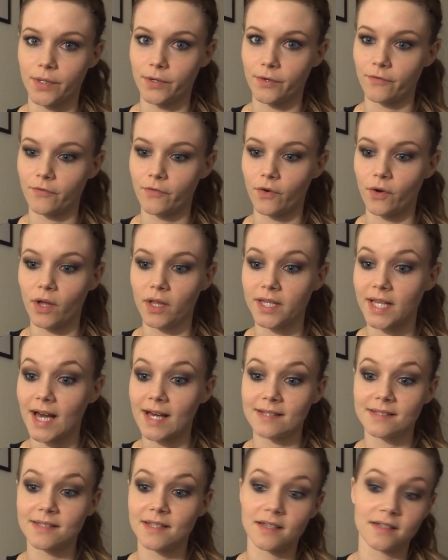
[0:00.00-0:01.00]
beautiful.
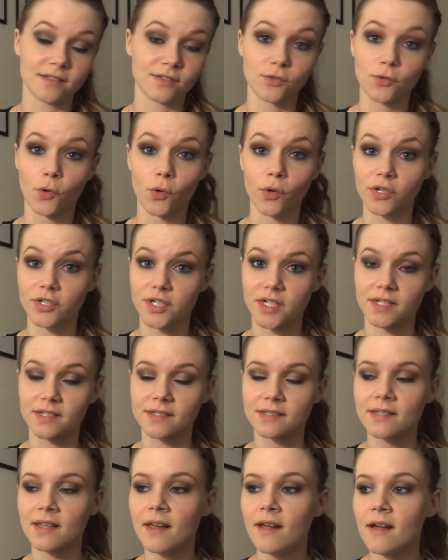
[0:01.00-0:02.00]
Alaska is
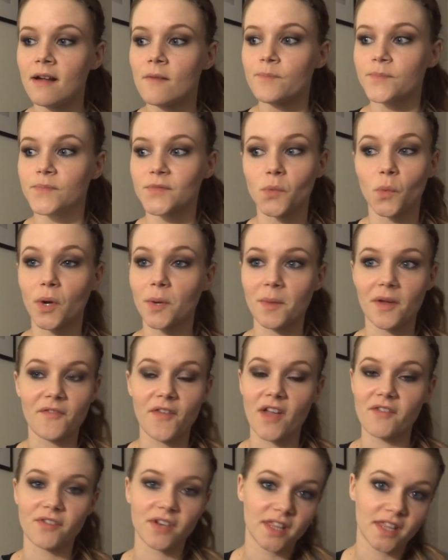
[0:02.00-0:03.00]
gorgeous. One of my
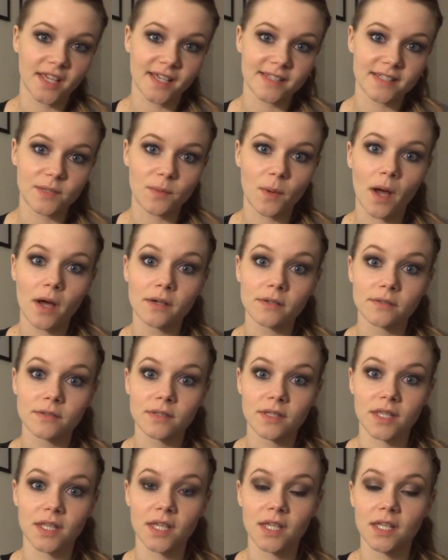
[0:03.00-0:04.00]
favorite things
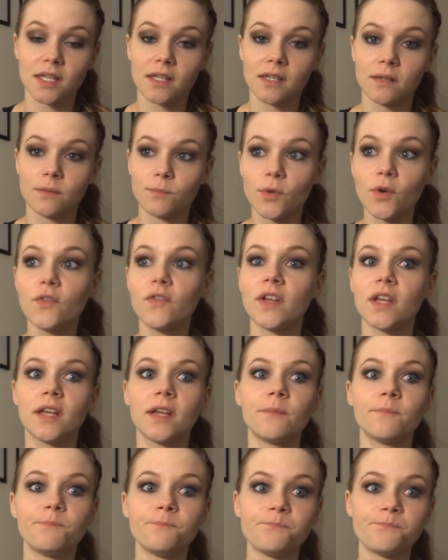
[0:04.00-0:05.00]
about the
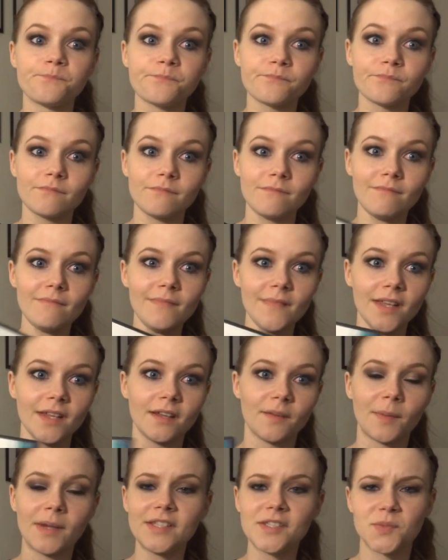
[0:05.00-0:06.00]
movie,
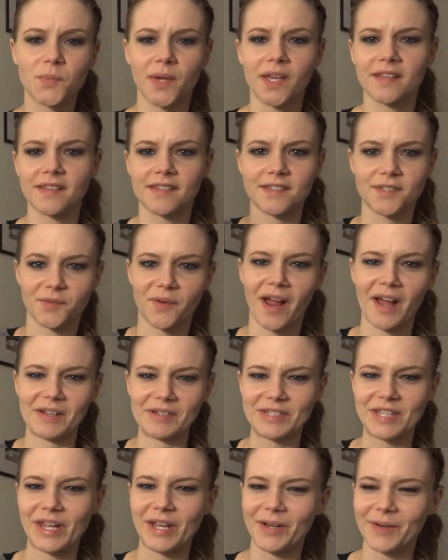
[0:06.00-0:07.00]
am I swinging this
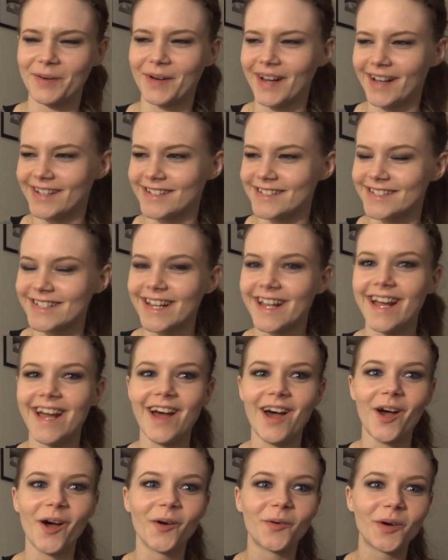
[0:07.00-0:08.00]
around too much?
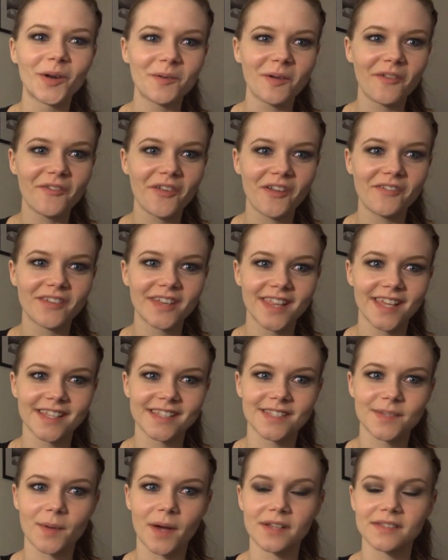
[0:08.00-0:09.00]
One of my favorite
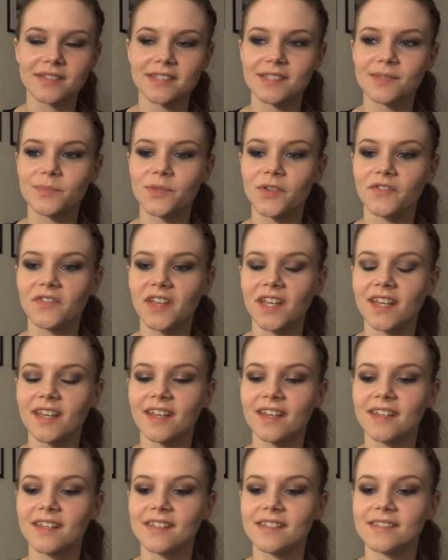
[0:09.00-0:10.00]
things about this movie
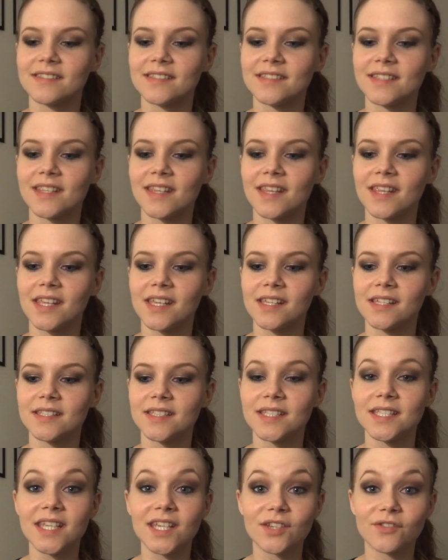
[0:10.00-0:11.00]
is the
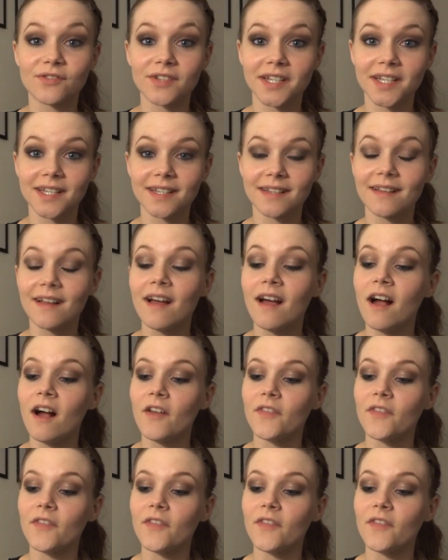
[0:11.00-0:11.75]
scenery,